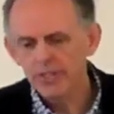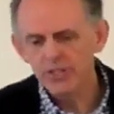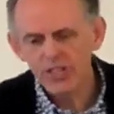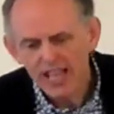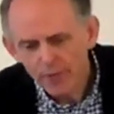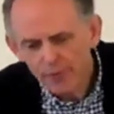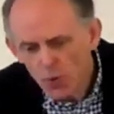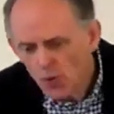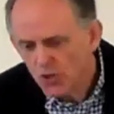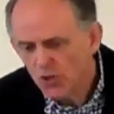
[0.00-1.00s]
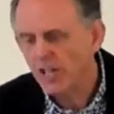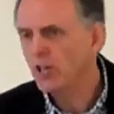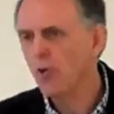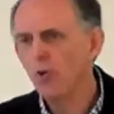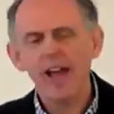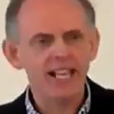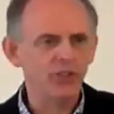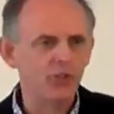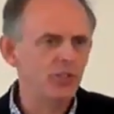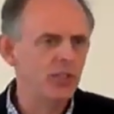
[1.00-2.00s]
Instead of focusing on
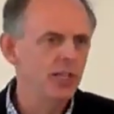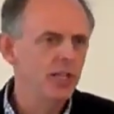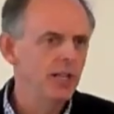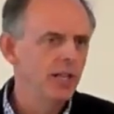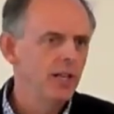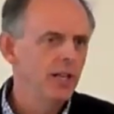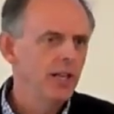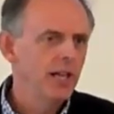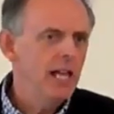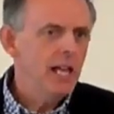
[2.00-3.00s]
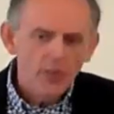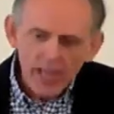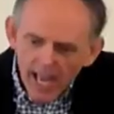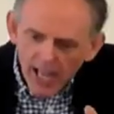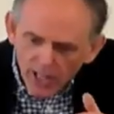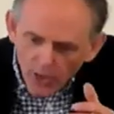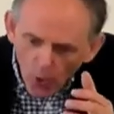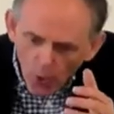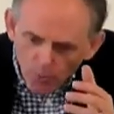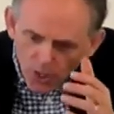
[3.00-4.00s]
Christ, they had
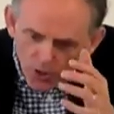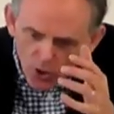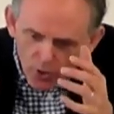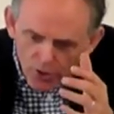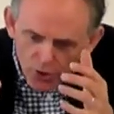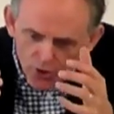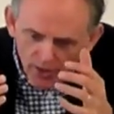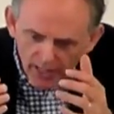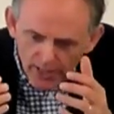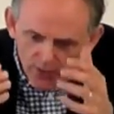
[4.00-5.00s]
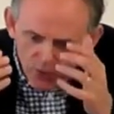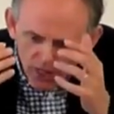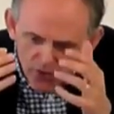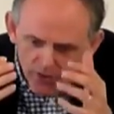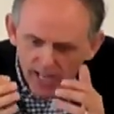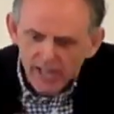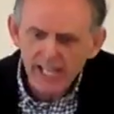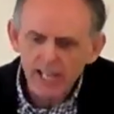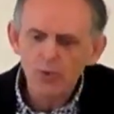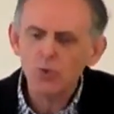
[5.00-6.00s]
adopted Christian leaders as their
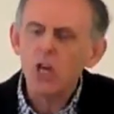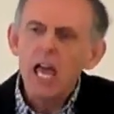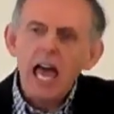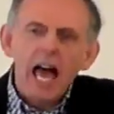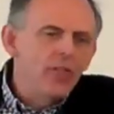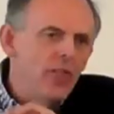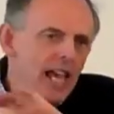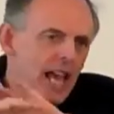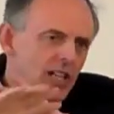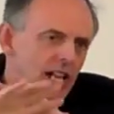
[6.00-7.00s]
heroes and they had